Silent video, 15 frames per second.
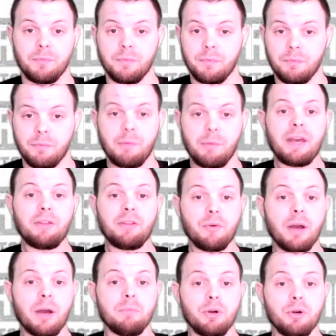
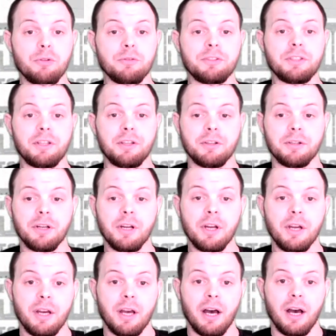moves here
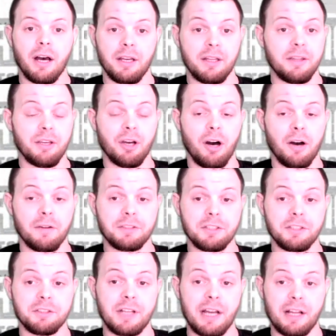in the
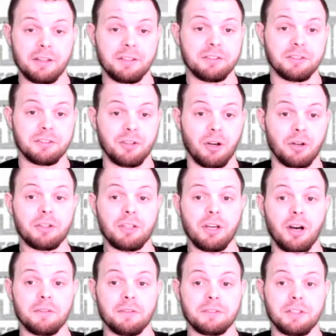offseason, at least to start the
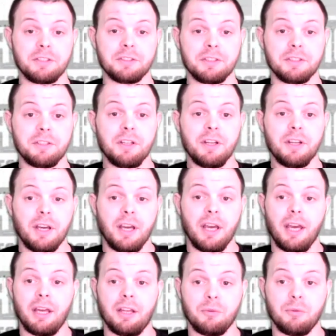offseason.
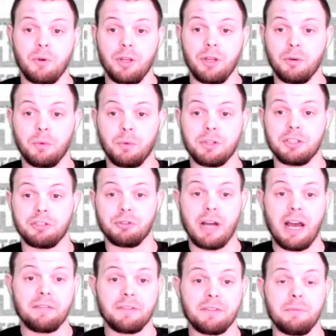And, with the
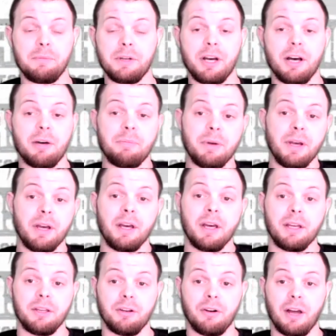draft coming up,
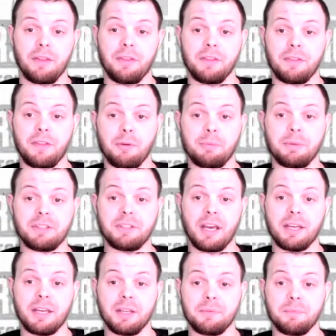I think they'll be
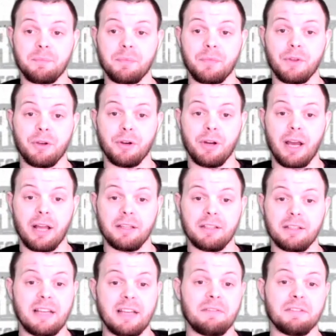taking or at
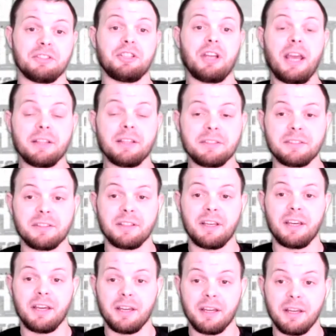least have a chance to
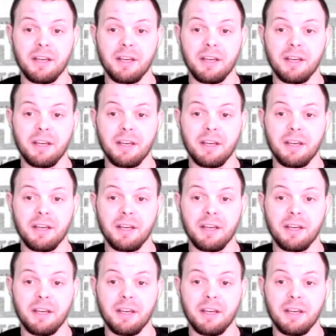get